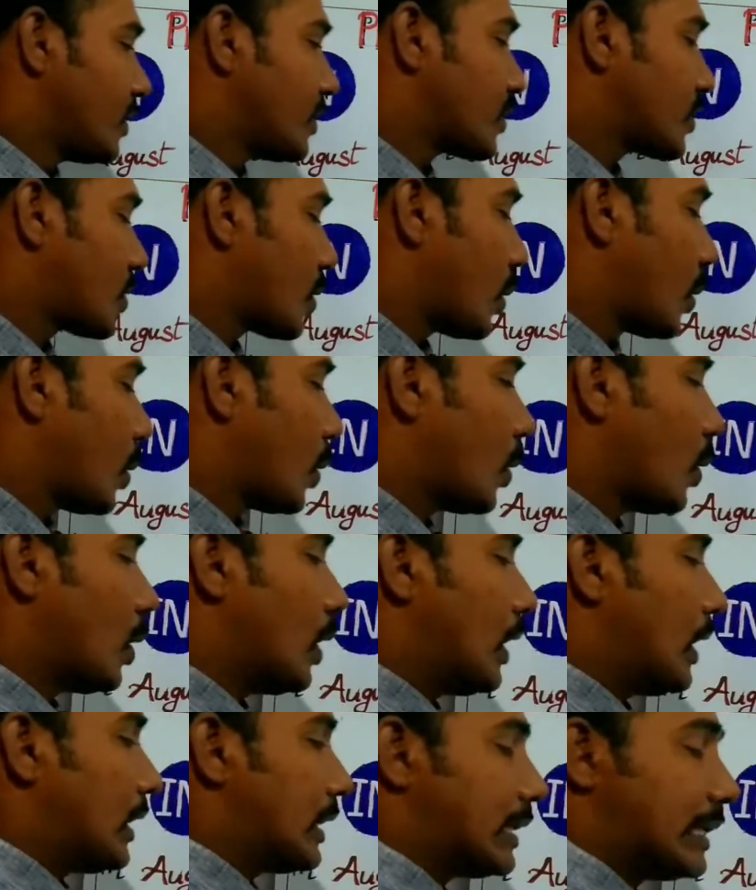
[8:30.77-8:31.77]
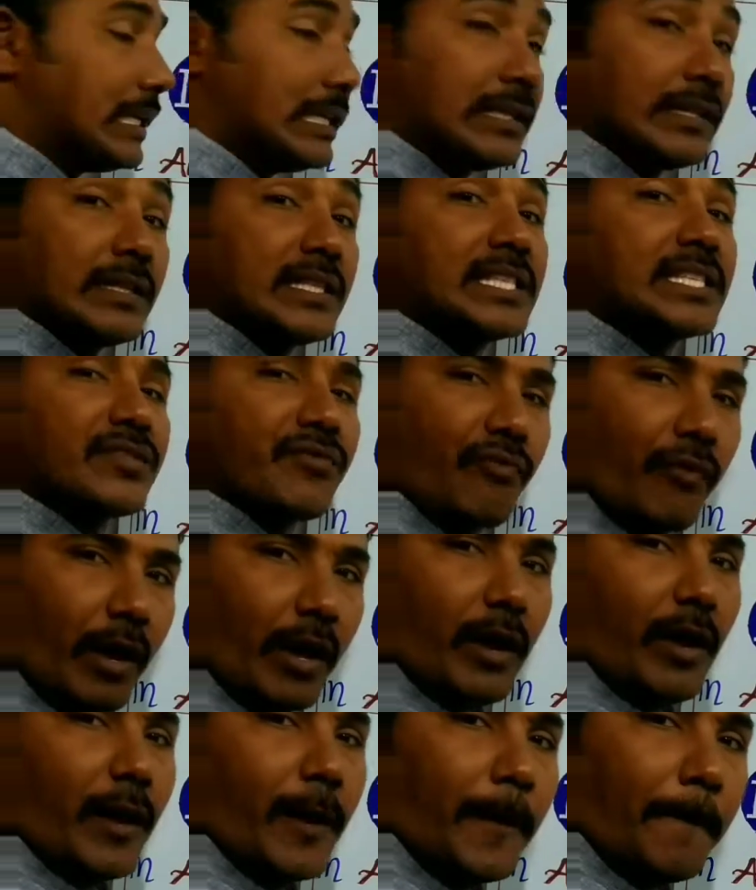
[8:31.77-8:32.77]
So, in this
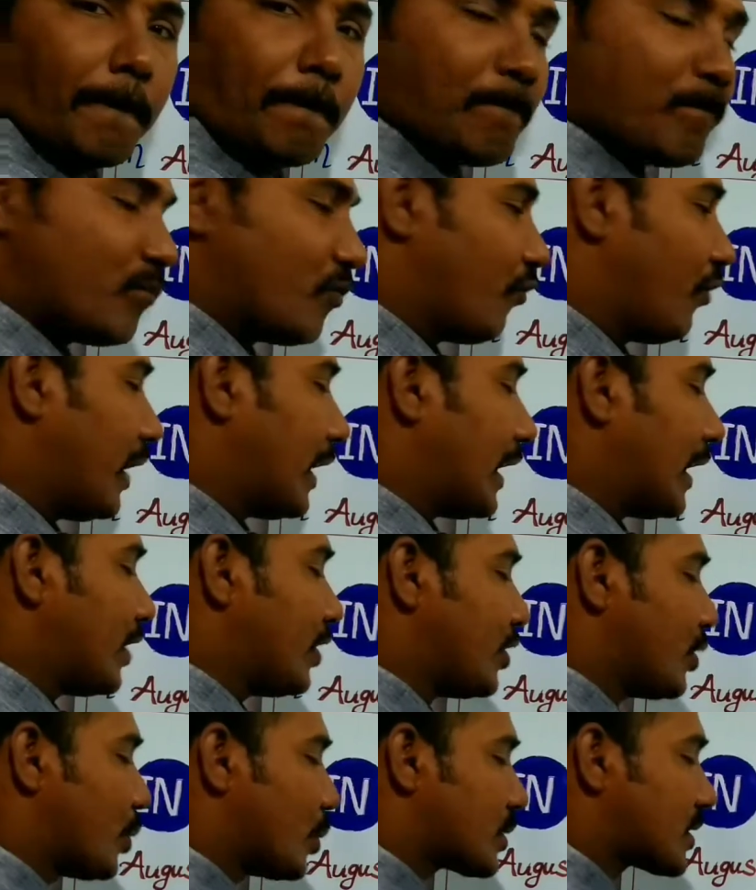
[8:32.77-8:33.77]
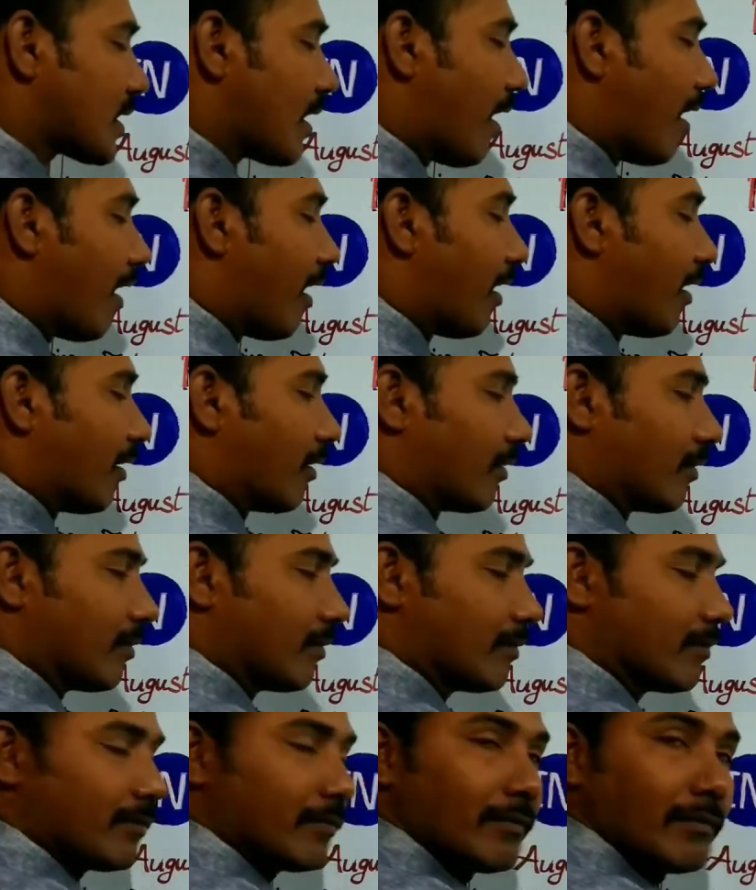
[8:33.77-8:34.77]
way, we can use on.